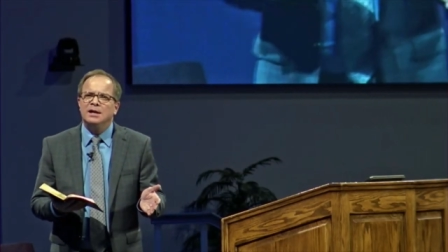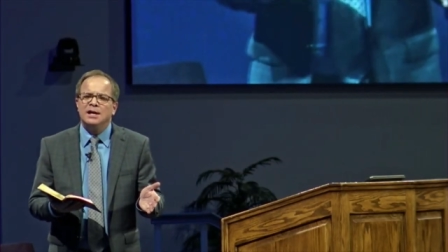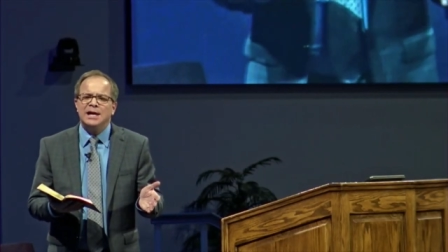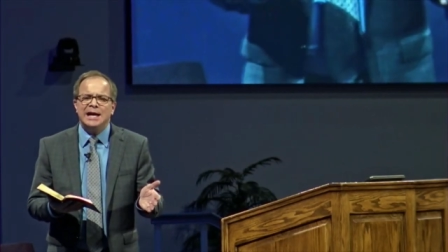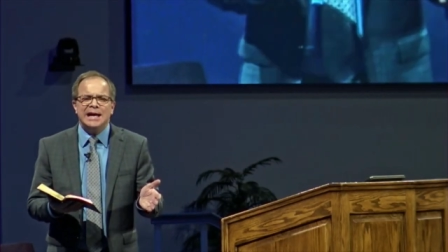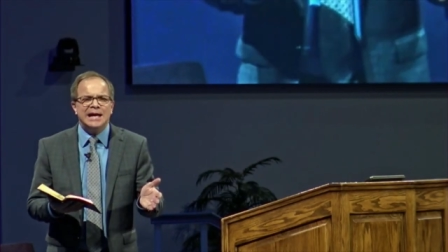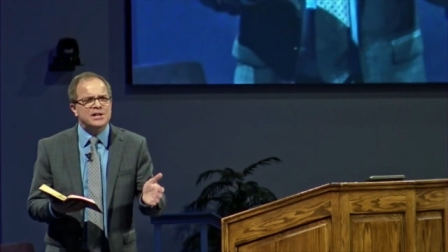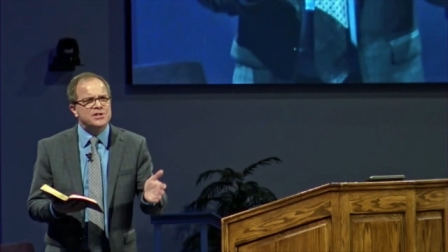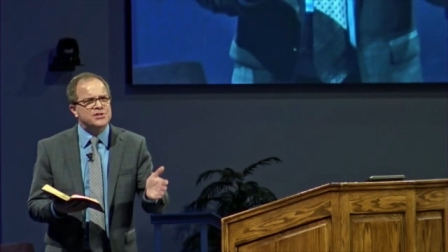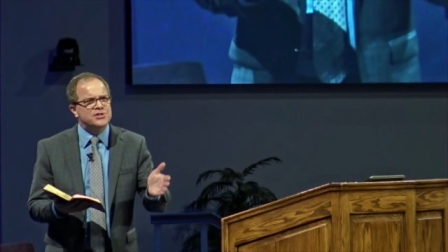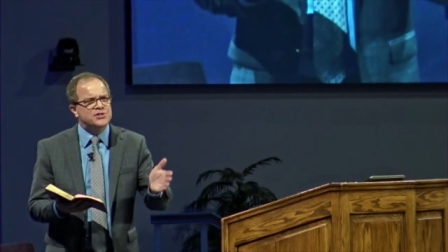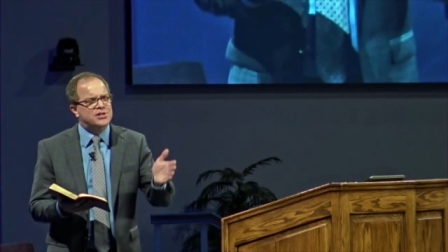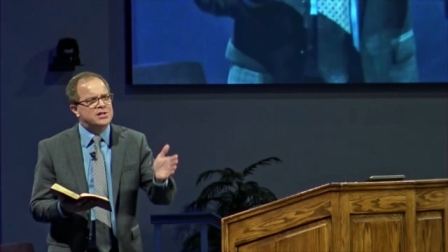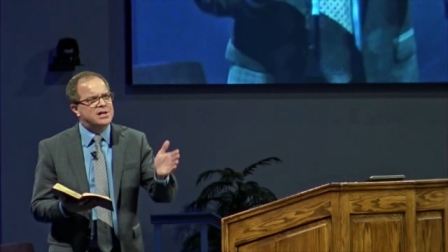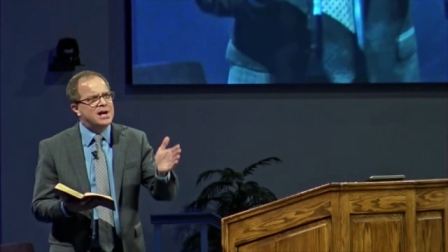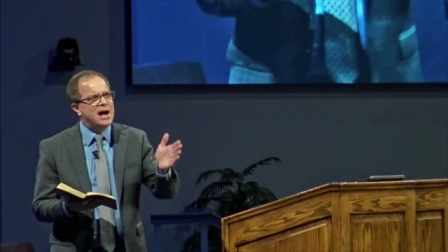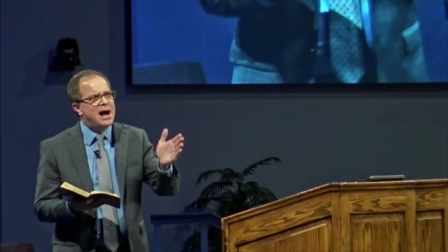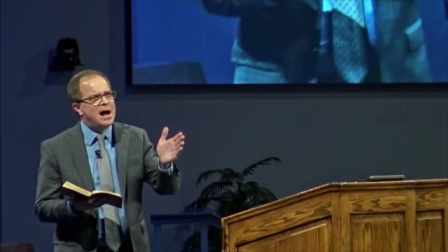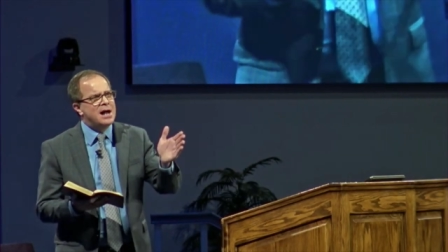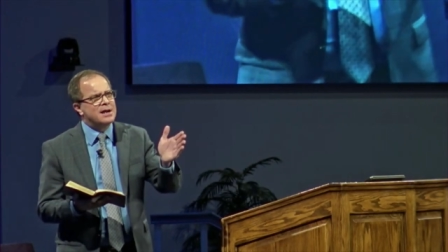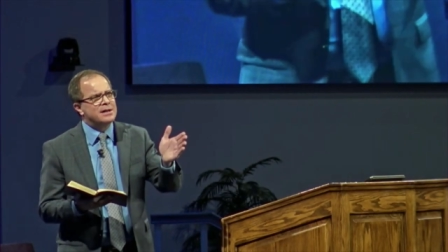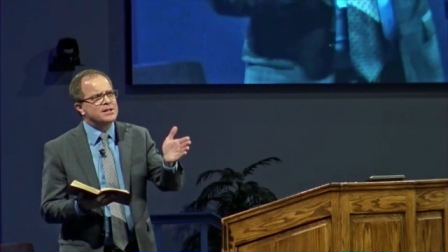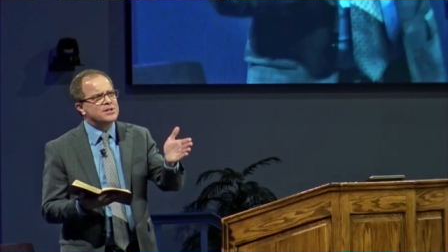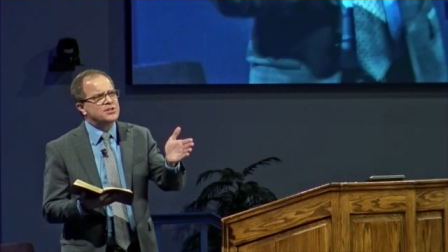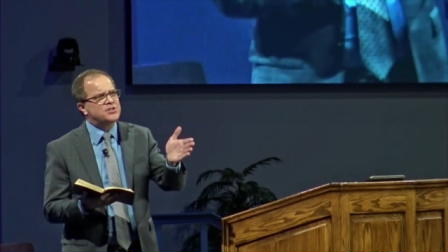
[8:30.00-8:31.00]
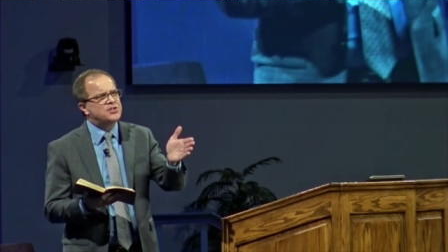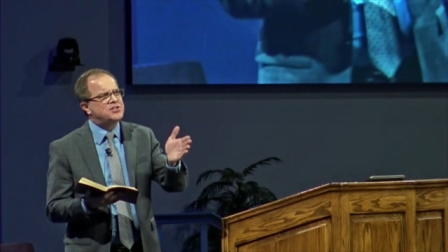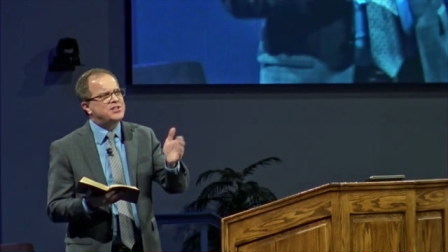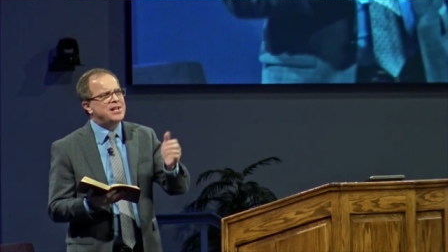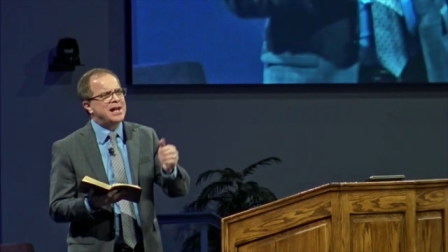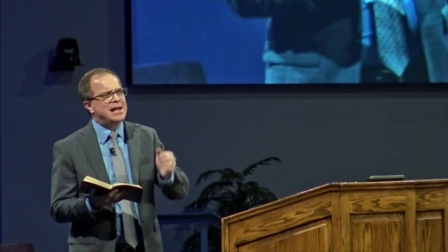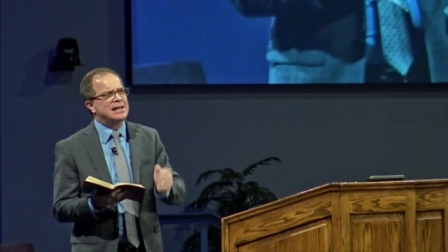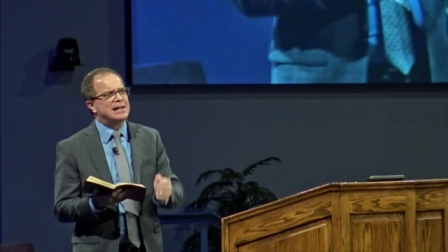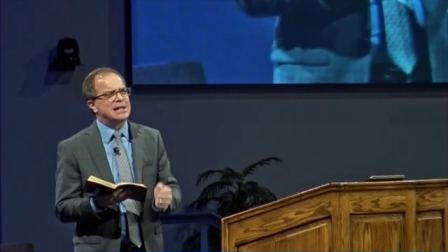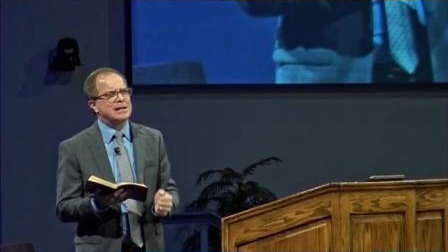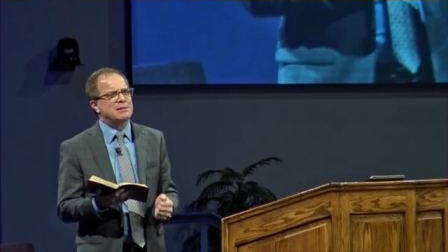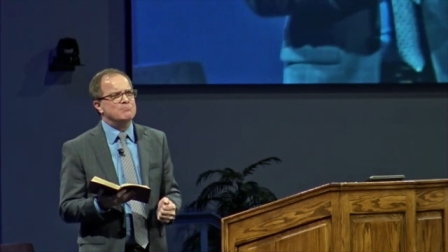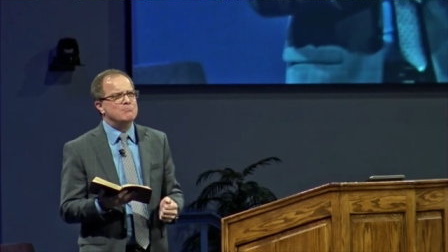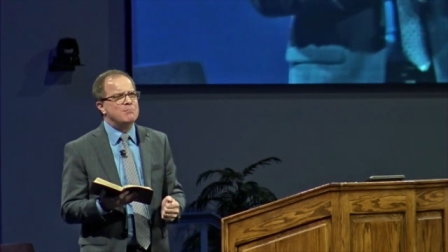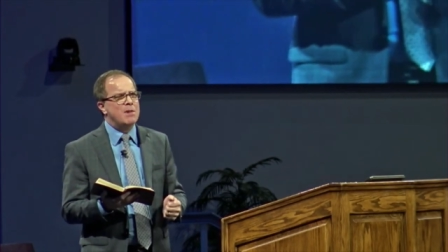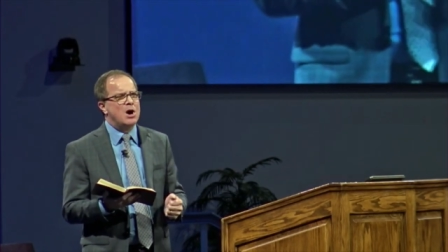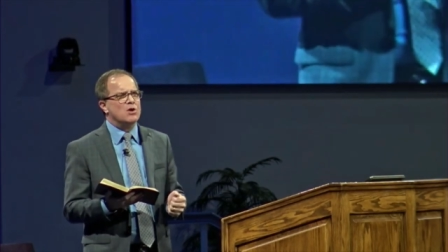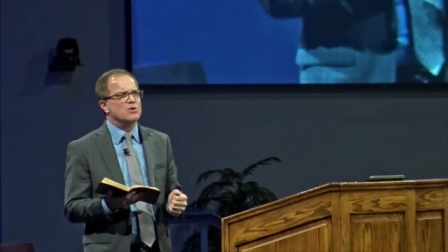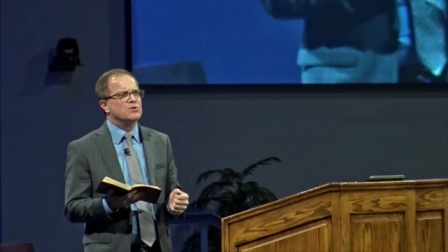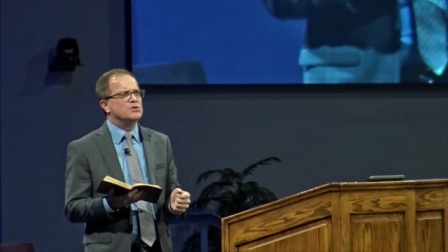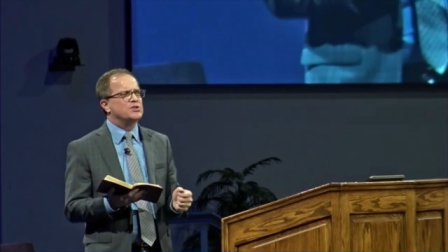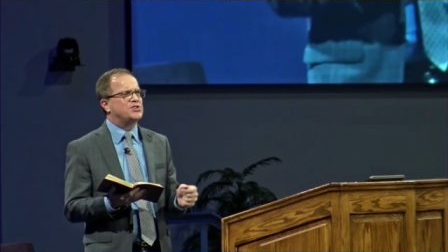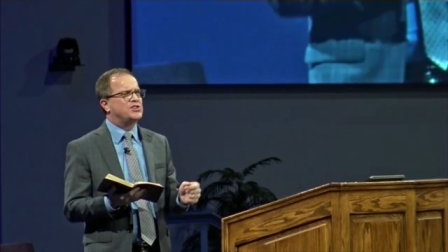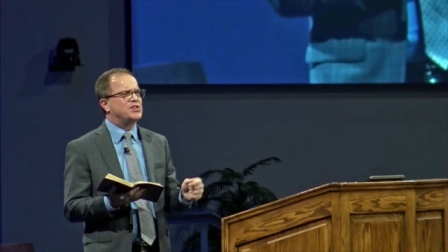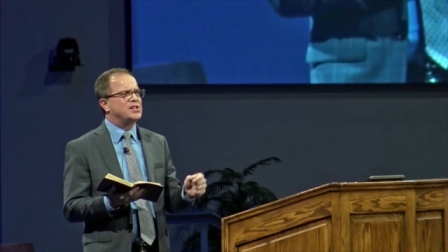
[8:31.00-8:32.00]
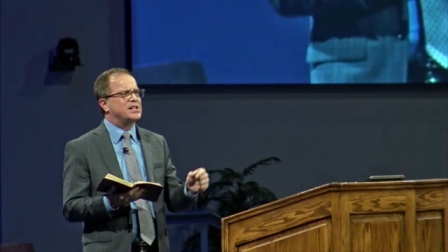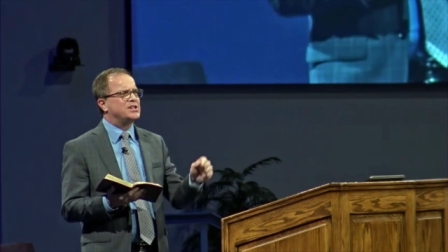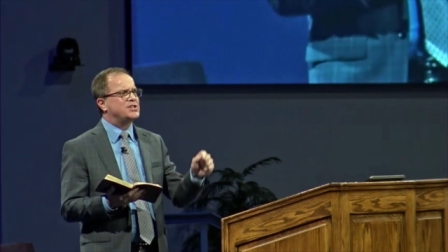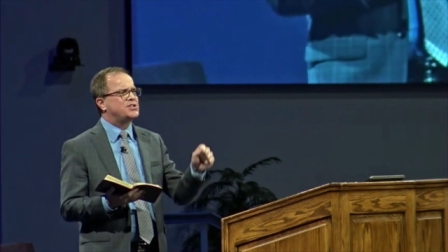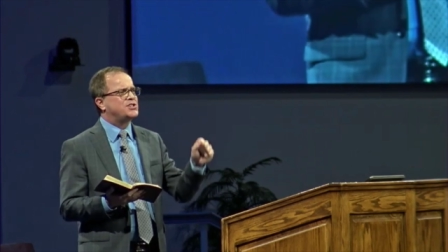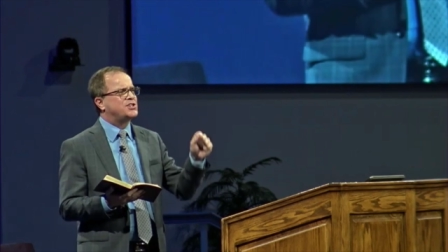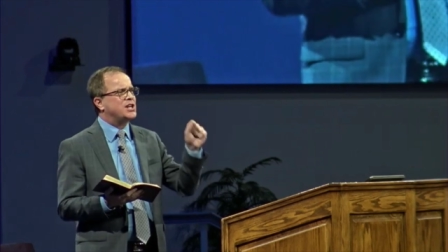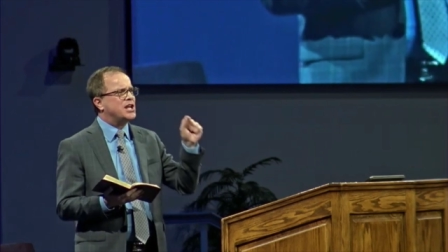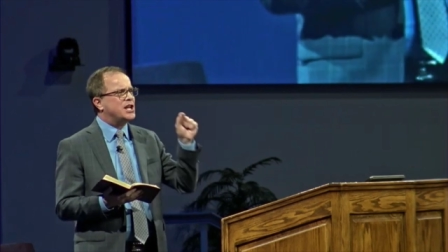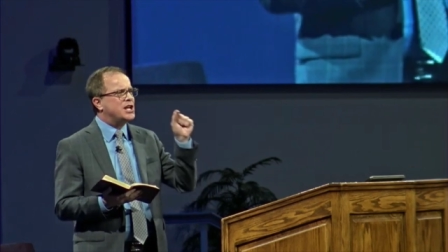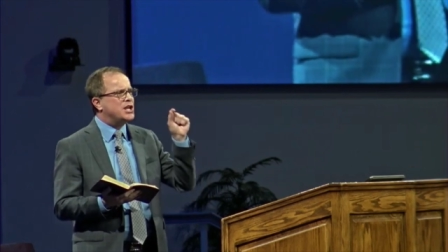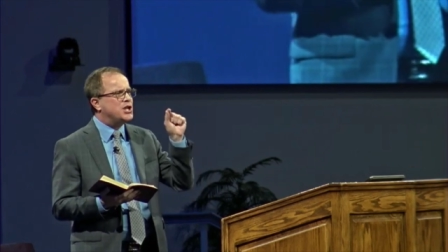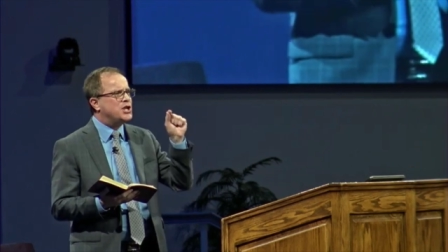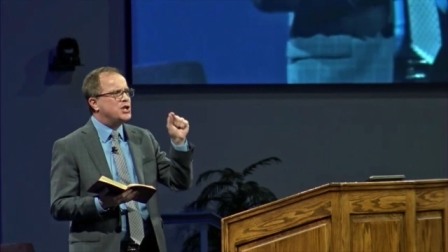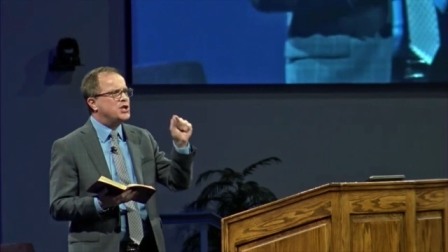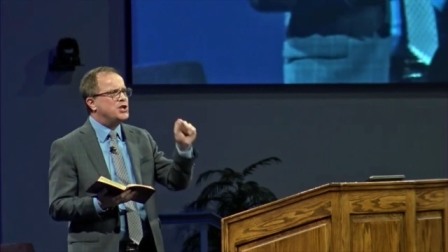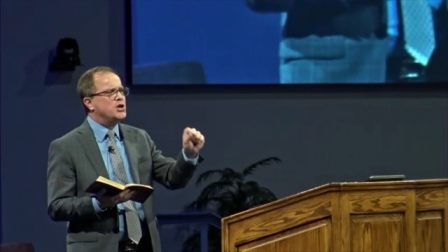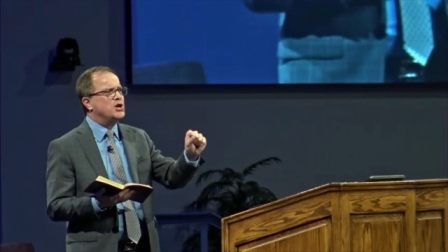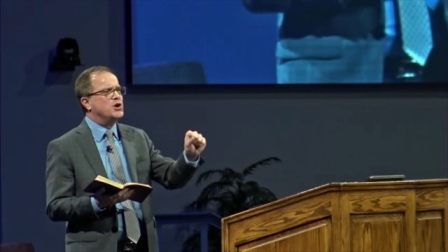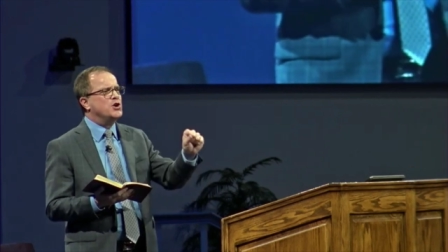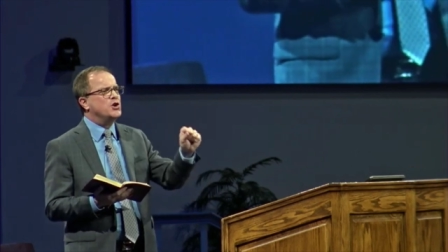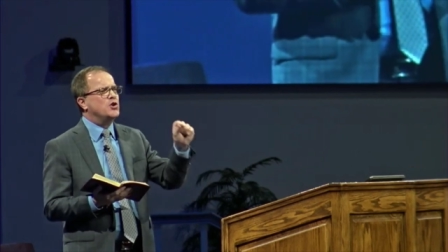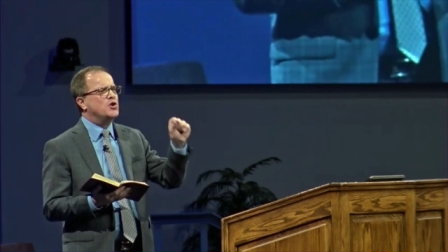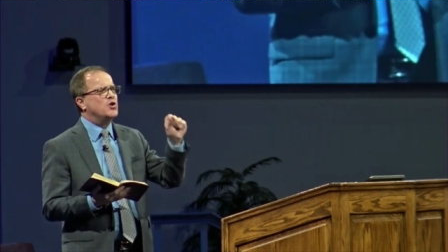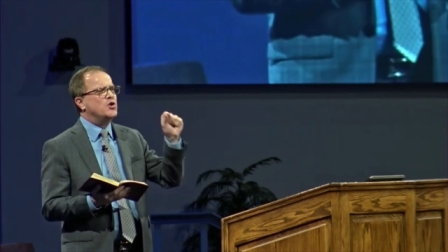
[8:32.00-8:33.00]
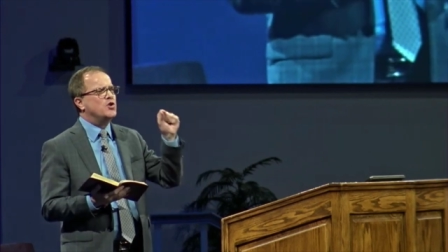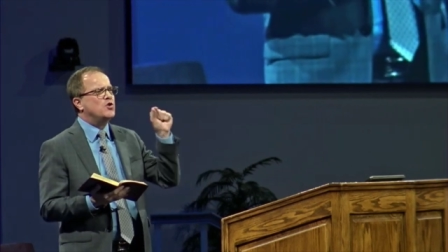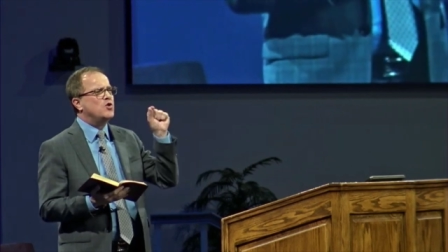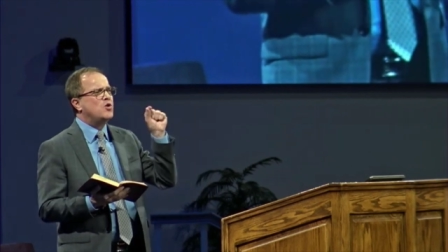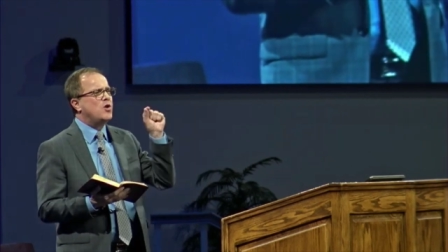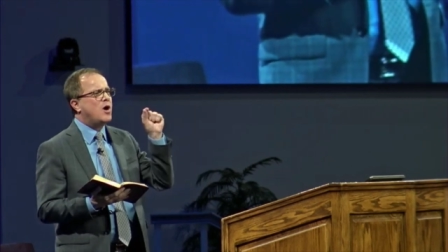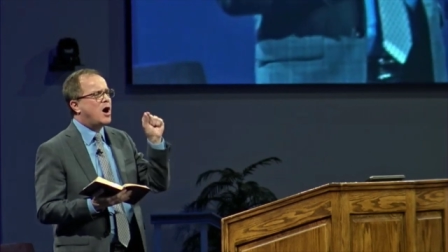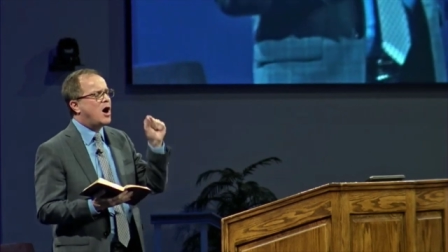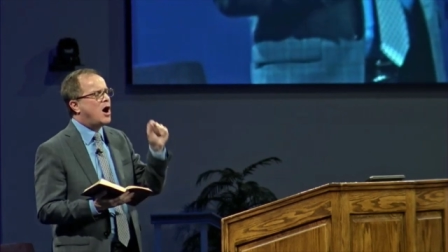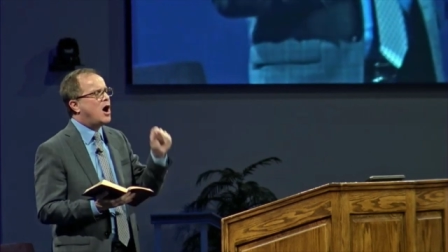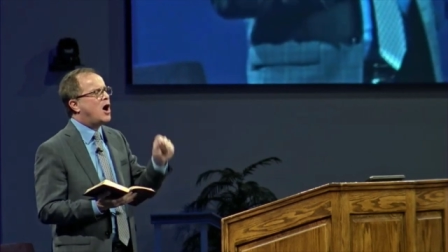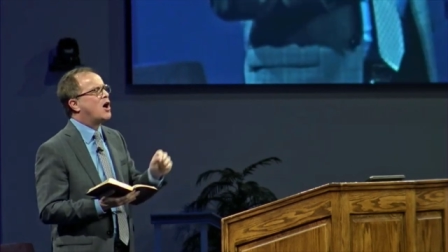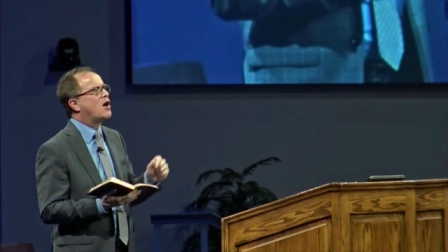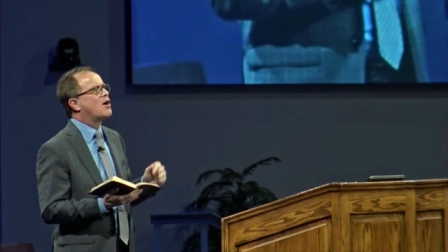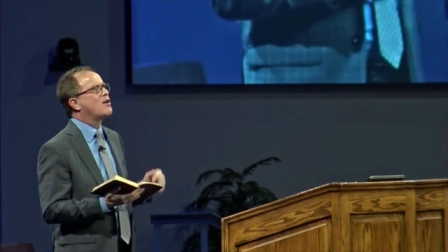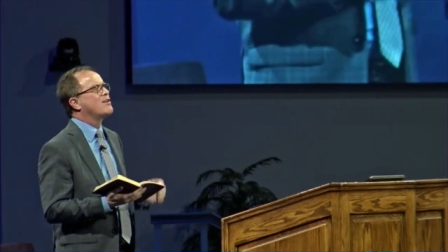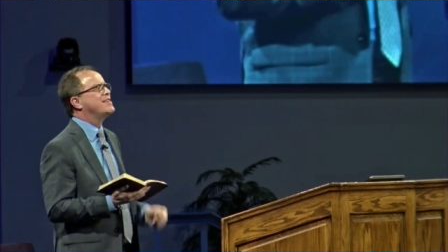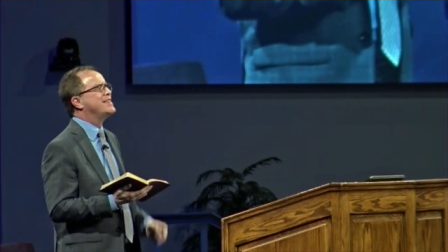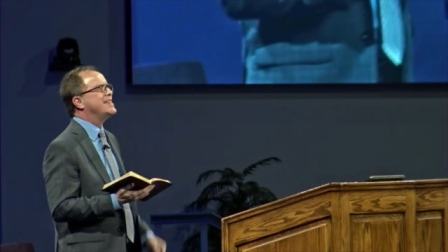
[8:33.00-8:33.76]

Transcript: Is God is telling Moses, You are